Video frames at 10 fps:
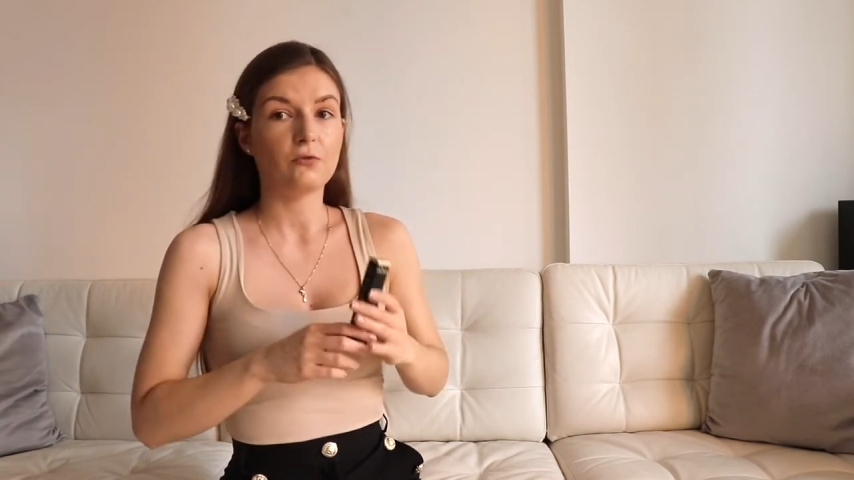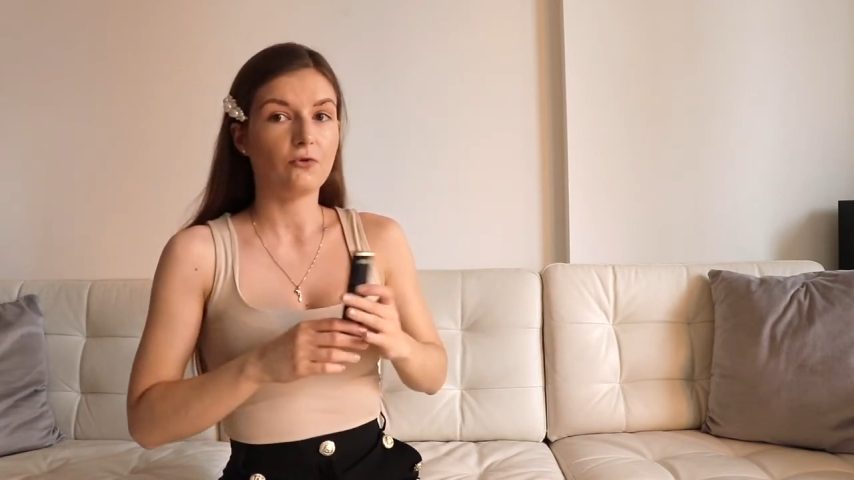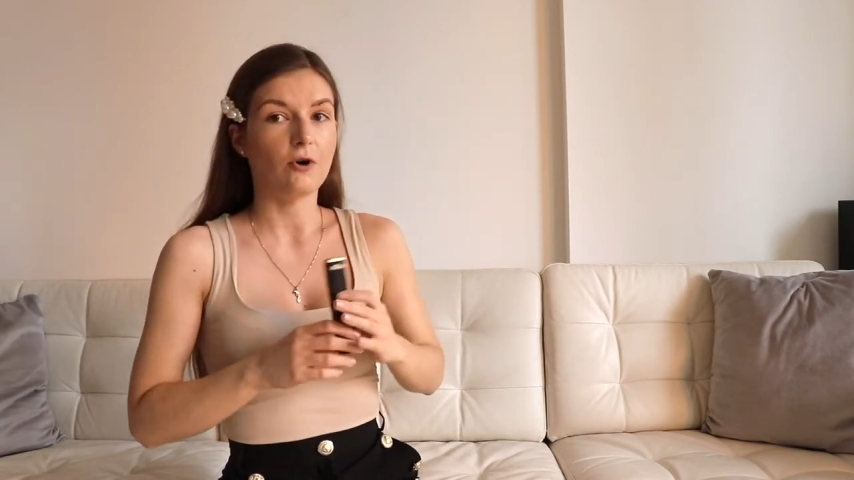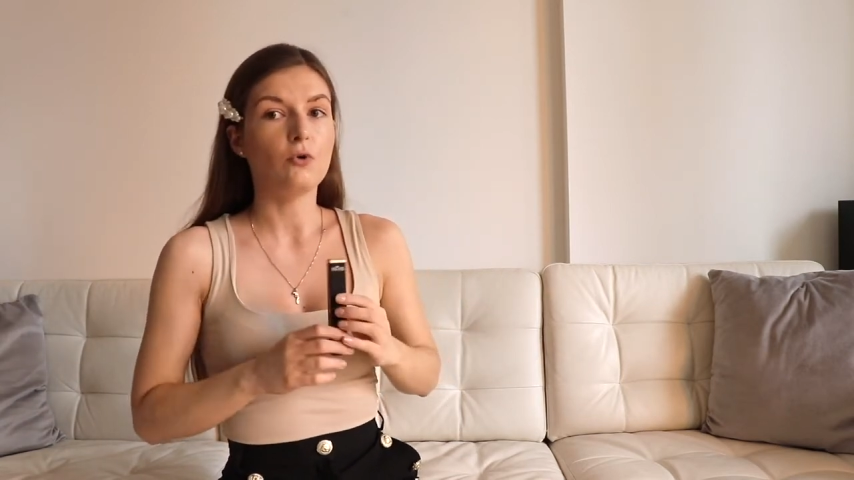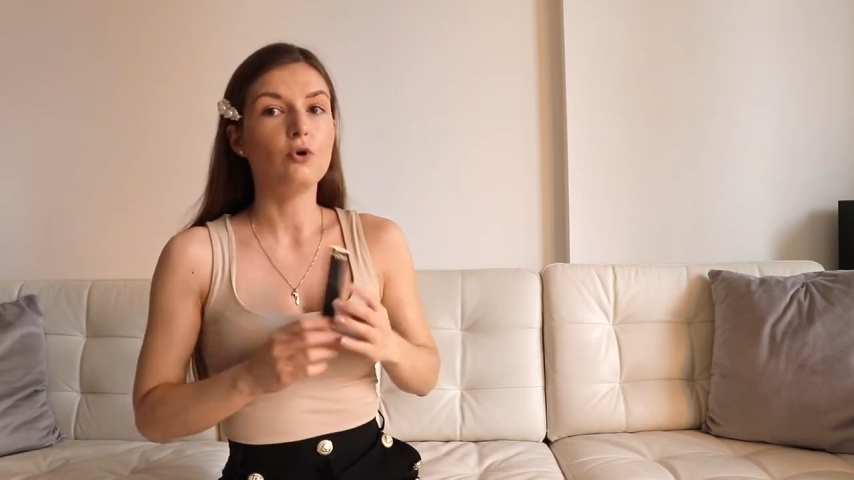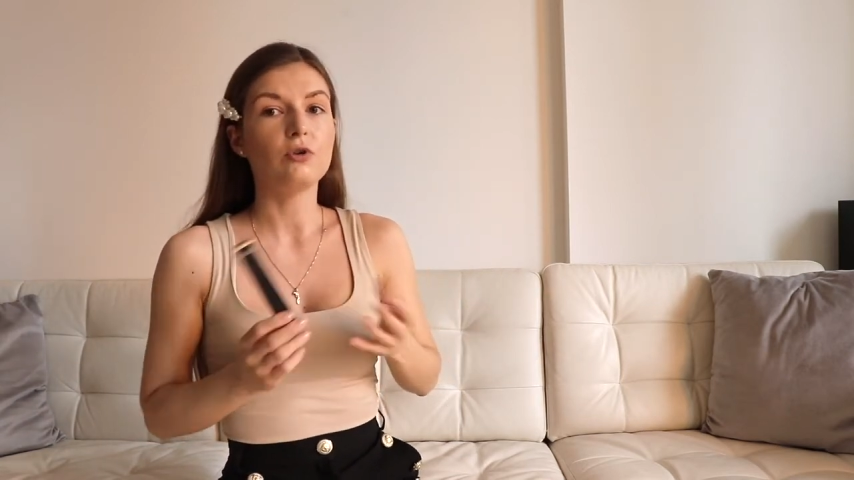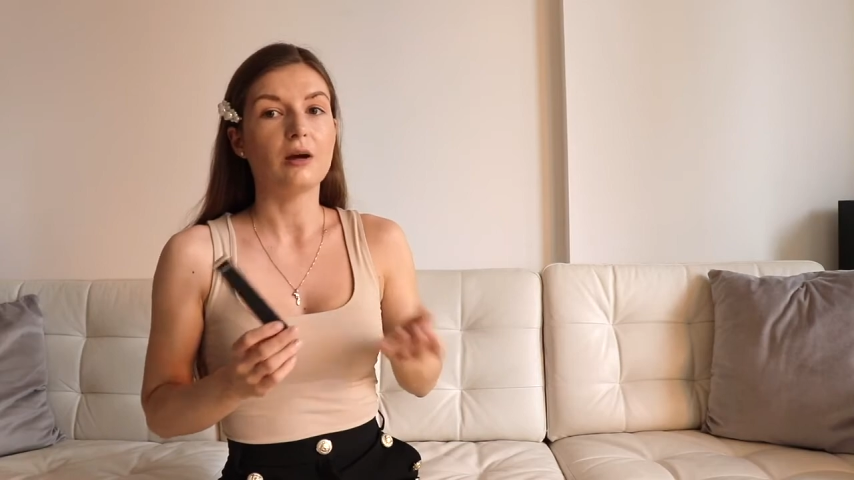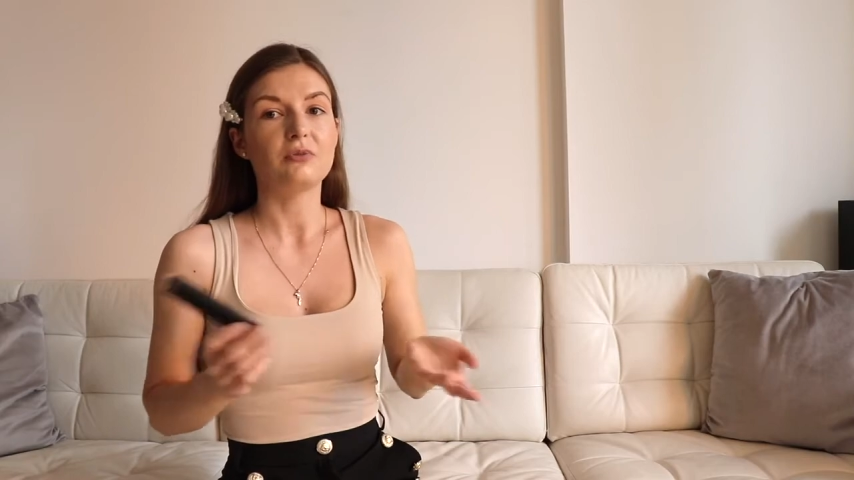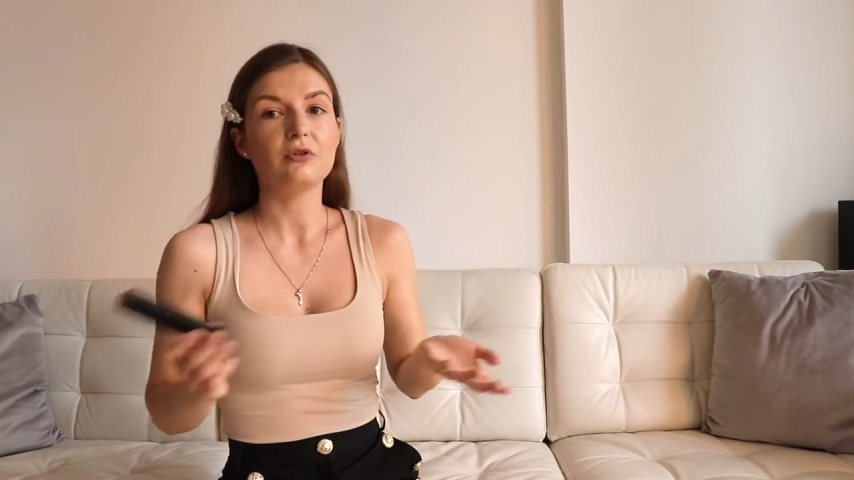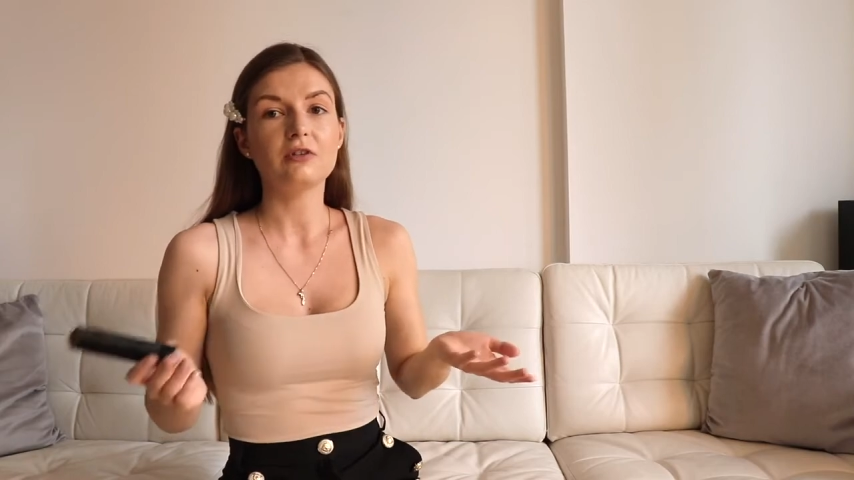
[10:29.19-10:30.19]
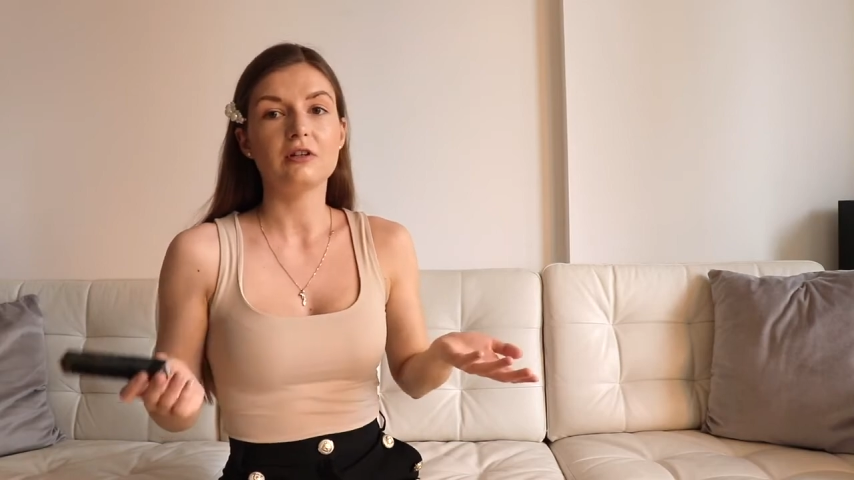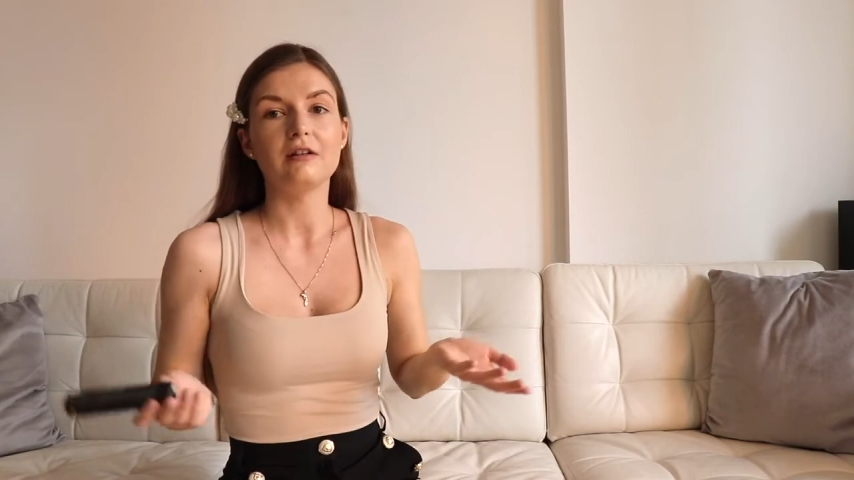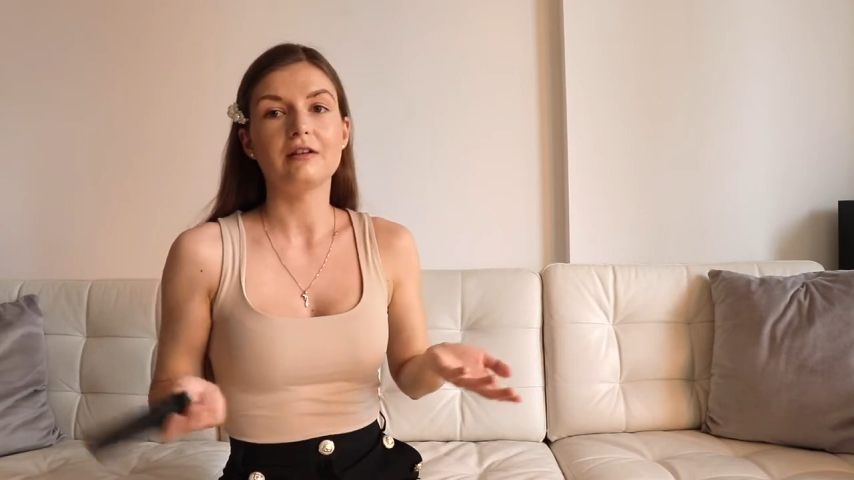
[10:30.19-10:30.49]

from Huda Beauty